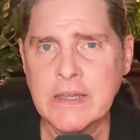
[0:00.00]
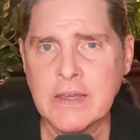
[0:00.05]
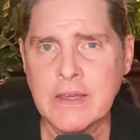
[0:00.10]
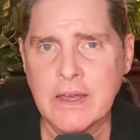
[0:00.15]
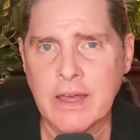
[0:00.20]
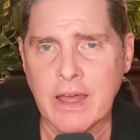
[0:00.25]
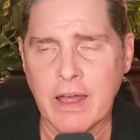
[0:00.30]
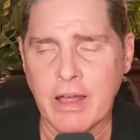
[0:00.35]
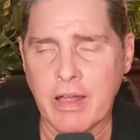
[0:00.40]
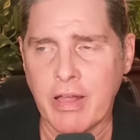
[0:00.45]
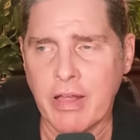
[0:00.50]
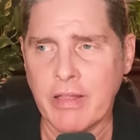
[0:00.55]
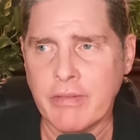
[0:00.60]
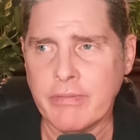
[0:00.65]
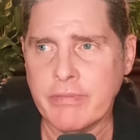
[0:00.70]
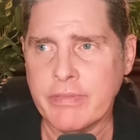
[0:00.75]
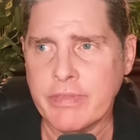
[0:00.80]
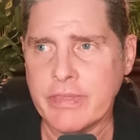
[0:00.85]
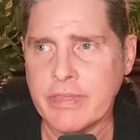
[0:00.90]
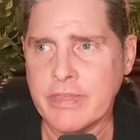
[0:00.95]
uh,
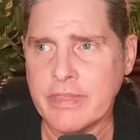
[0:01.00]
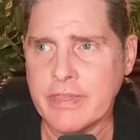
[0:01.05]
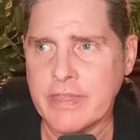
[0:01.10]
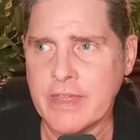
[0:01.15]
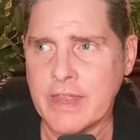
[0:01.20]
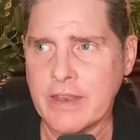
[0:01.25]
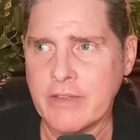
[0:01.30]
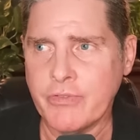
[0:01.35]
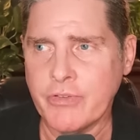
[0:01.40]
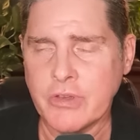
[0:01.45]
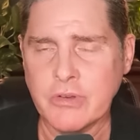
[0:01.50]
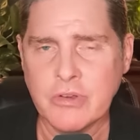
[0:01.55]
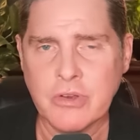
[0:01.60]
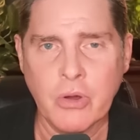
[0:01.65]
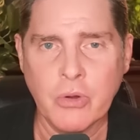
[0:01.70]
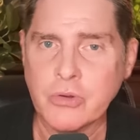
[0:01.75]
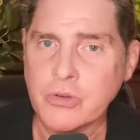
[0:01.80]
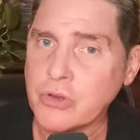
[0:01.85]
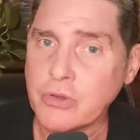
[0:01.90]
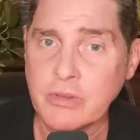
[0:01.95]
that if you
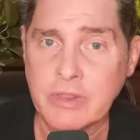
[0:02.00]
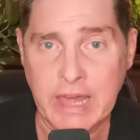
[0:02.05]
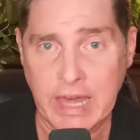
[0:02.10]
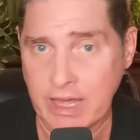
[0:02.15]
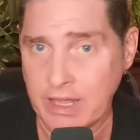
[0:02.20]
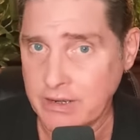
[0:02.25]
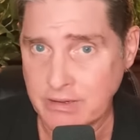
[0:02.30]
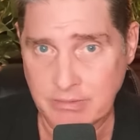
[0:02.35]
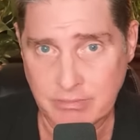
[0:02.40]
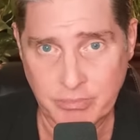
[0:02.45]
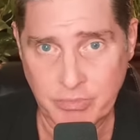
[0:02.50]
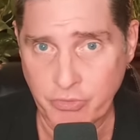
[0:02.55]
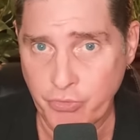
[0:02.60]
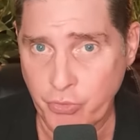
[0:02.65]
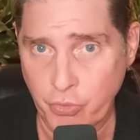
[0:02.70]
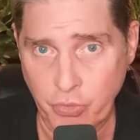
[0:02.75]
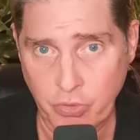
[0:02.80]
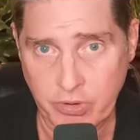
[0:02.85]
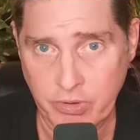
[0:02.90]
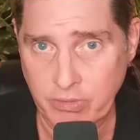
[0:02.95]
don't do that
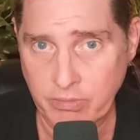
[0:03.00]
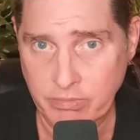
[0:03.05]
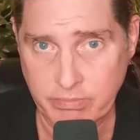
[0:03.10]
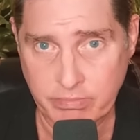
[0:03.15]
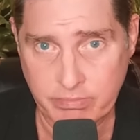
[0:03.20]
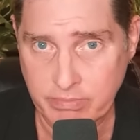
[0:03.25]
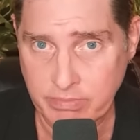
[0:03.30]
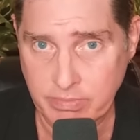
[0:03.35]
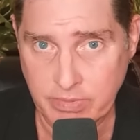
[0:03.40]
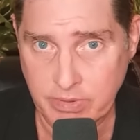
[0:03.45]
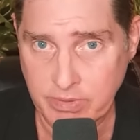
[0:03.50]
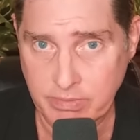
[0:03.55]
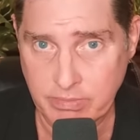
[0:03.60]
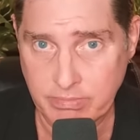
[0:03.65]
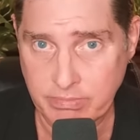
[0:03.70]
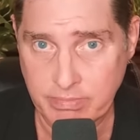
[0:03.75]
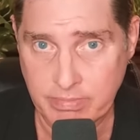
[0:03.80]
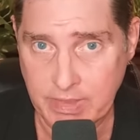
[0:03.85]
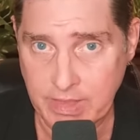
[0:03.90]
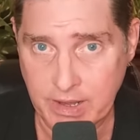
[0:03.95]
before you,
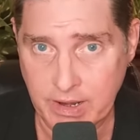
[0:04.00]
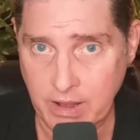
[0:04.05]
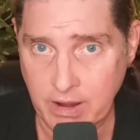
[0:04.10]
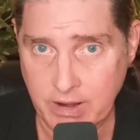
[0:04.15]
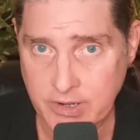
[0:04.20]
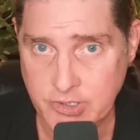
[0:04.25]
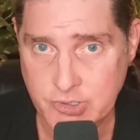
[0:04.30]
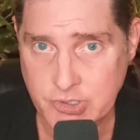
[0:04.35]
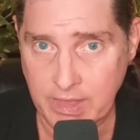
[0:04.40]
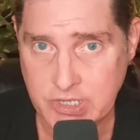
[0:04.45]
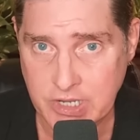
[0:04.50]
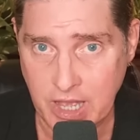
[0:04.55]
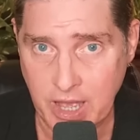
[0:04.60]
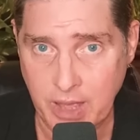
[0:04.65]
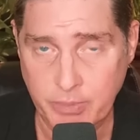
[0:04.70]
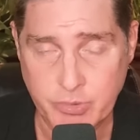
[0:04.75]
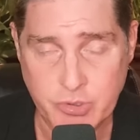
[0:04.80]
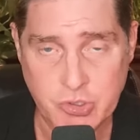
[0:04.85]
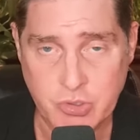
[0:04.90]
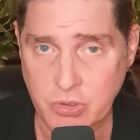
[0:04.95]
that heart
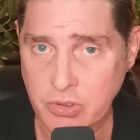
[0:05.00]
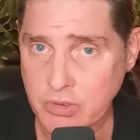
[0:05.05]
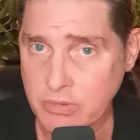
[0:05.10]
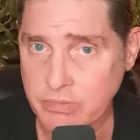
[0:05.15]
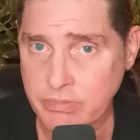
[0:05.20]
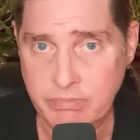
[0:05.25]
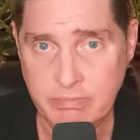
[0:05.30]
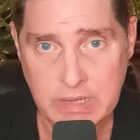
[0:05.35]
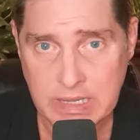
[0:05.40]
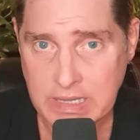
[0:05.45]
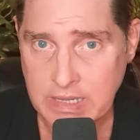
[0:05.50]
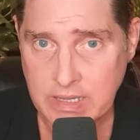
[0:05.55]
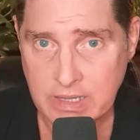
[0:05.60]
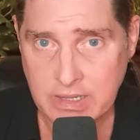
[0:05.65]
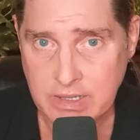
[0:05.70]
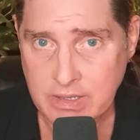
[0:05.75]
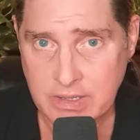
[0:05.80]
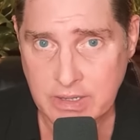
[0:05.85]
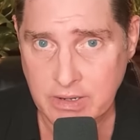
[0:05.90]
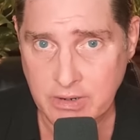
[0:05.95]
stops or
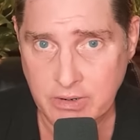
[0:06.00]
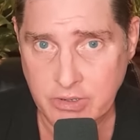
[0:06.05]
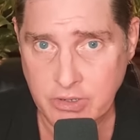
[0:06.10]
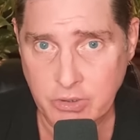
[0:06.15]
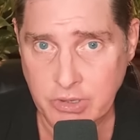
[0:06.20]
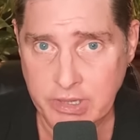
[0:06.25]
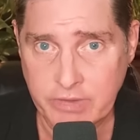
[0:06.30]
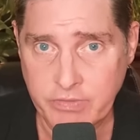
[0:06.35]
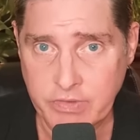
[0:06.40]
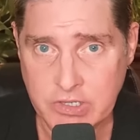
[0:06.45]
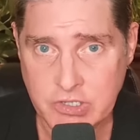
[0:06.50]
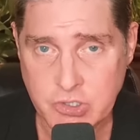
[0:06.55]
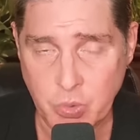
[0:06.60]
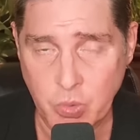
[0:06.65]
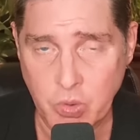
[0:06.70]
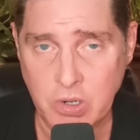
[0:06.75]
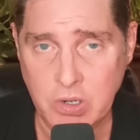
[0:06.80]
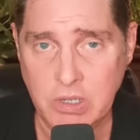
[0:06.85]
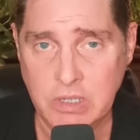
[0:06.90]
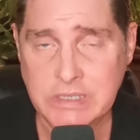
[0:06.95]
or you leave this
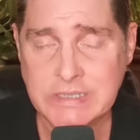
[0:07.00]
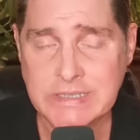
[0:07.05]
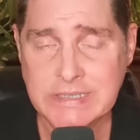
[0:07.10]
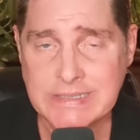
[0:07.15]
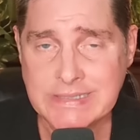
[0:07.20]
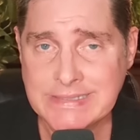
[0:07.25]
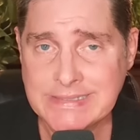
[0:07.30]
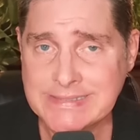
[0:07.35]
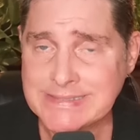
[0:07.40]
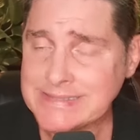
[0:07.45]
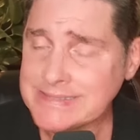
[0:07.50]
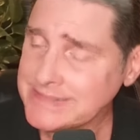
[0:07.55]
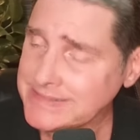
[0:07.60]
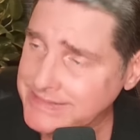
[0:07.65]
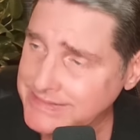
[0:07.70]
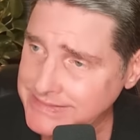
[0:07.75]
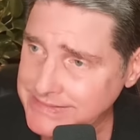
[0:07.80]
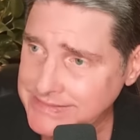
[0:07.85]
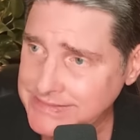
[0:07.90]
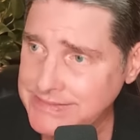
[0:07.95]
world
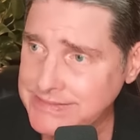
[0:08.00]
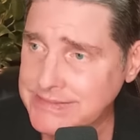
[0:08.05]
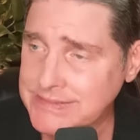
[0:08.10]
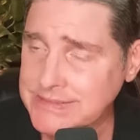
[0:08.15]
Yep.